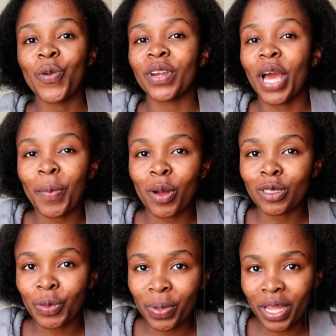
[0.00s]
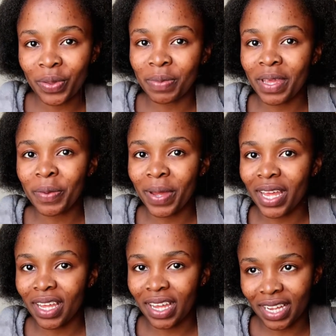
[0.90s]
would come out to play with me and
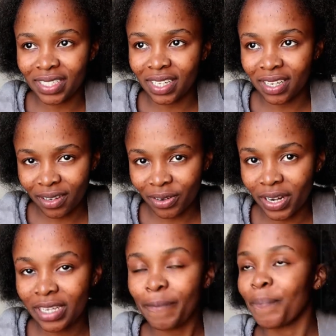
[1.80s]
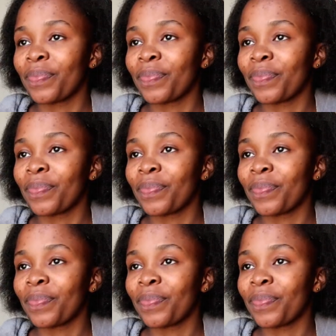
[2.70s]
my cousin, right?